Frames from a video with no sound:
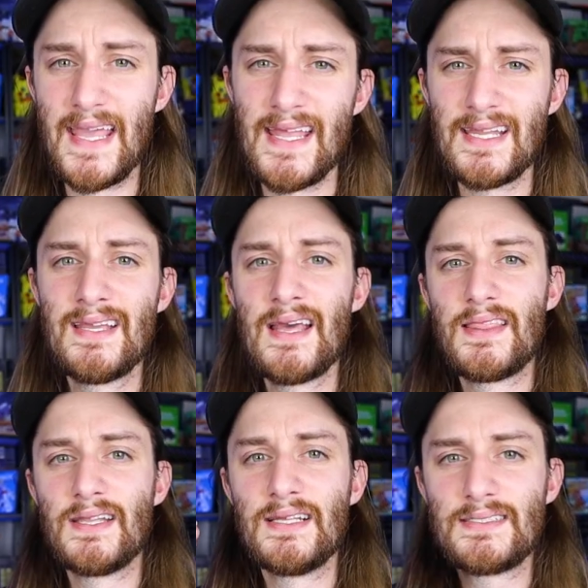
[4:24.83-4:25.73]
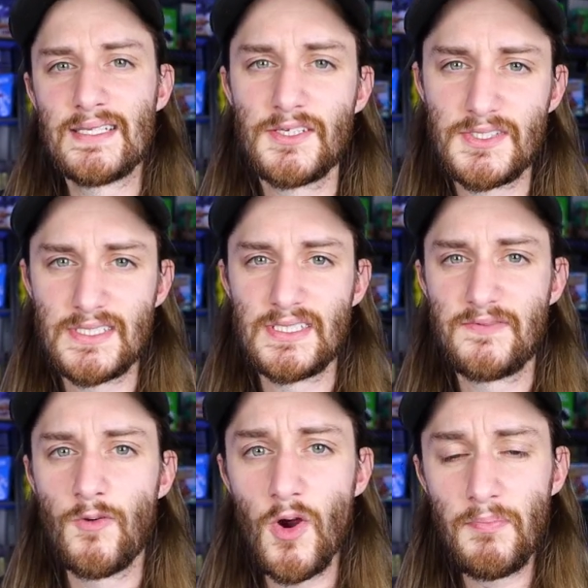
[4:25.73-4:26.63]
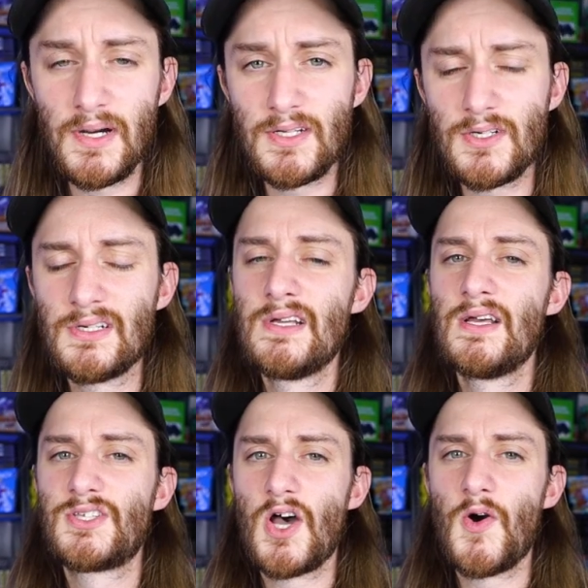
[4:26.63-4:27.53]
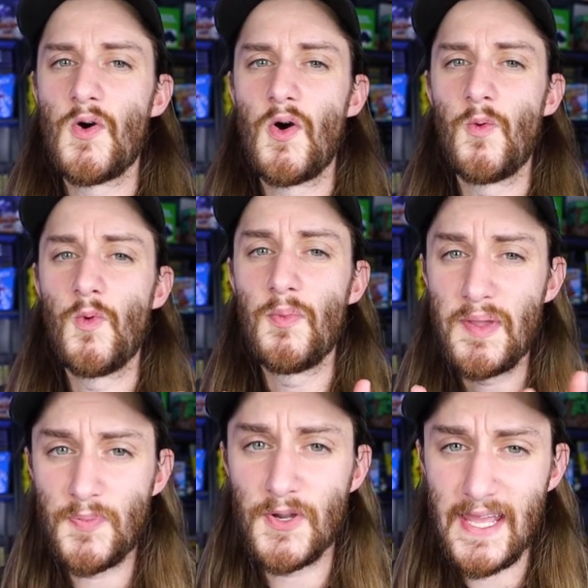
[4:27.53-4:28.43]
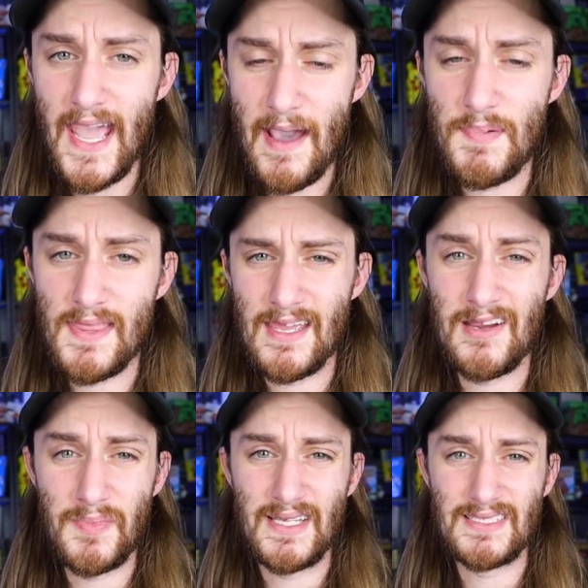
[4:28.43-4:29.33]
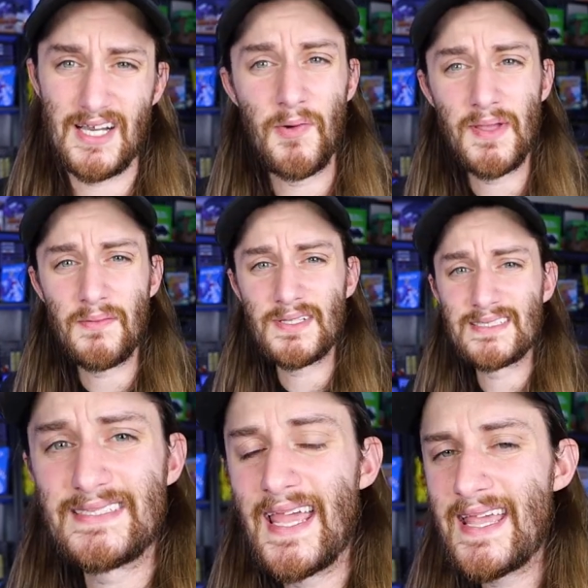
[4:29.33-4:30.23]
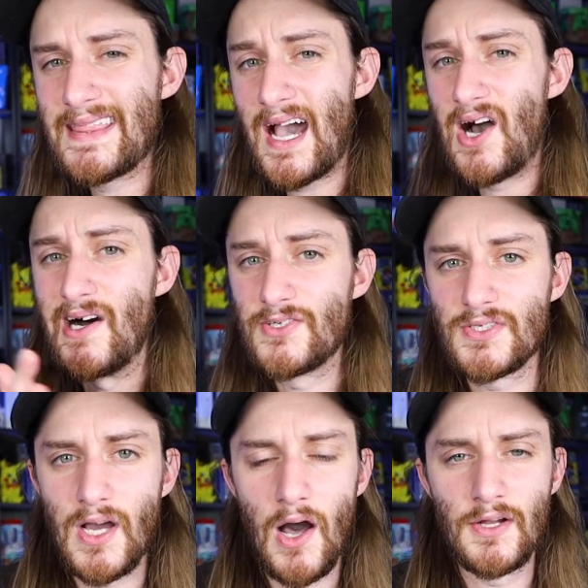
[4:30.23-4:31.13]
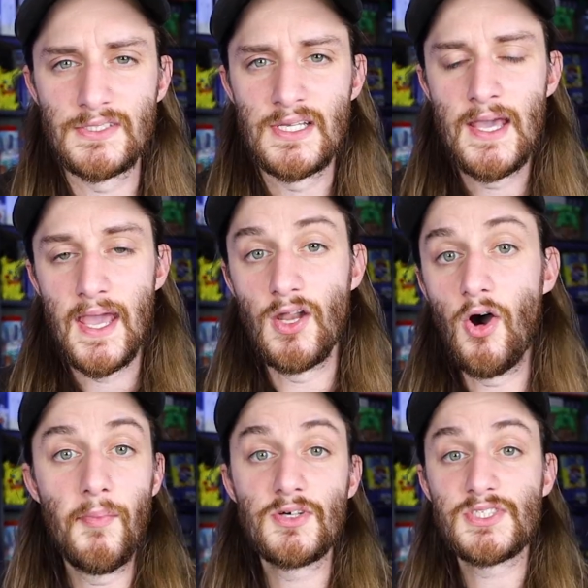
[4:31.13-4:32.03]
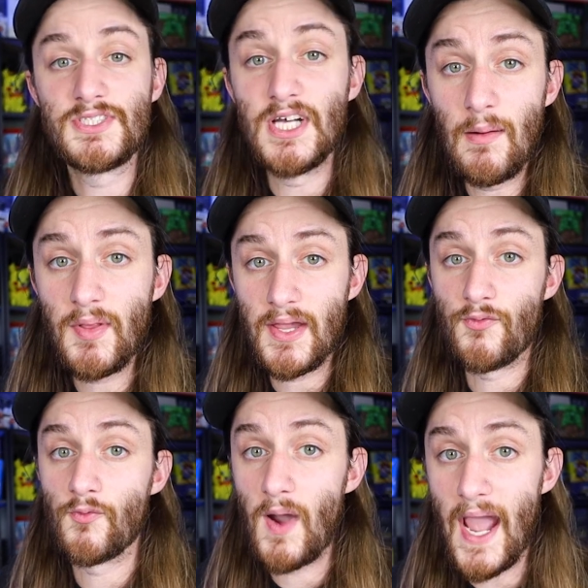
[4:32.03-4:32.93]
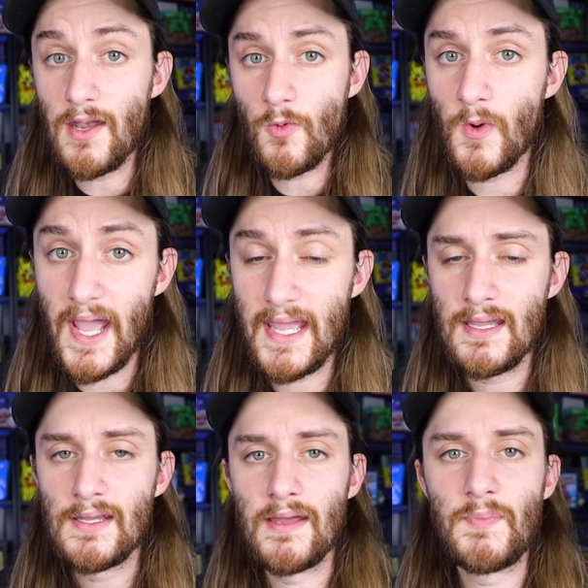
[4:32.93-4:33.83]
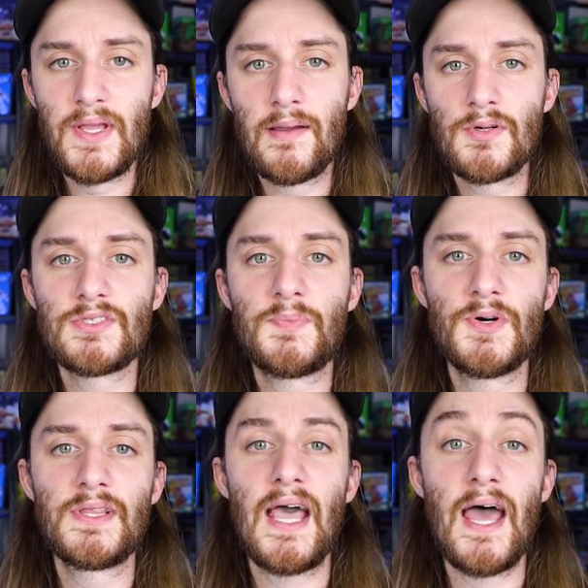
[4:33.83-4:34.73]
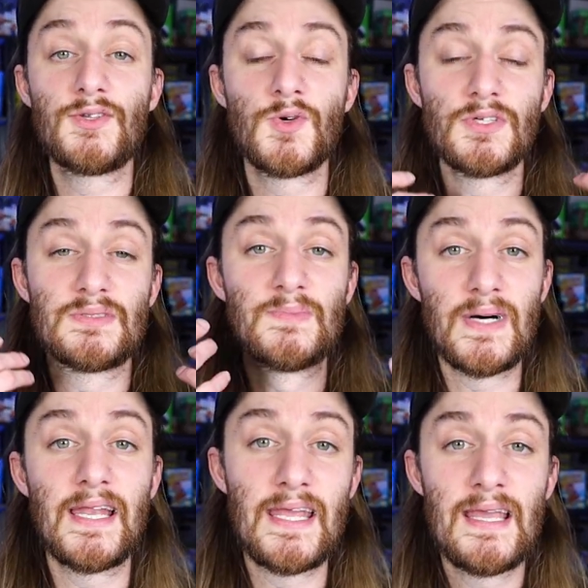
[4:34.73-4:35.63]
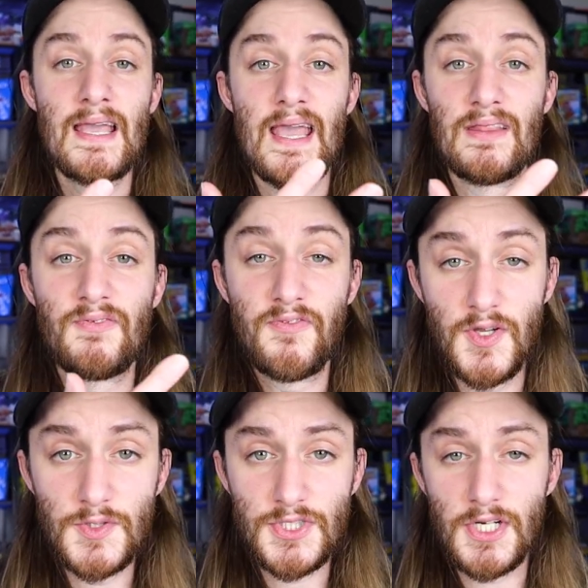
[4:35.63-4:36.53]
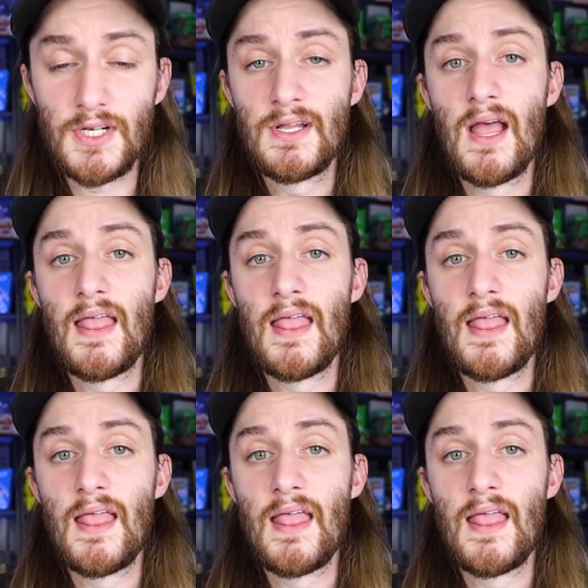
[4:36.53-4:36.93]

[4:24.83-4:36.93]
in the Nintendo 64 bundle, so we'll be pretty happy there because I'll be able to take that $100 and almost double it right away and be able to put that towards money in the future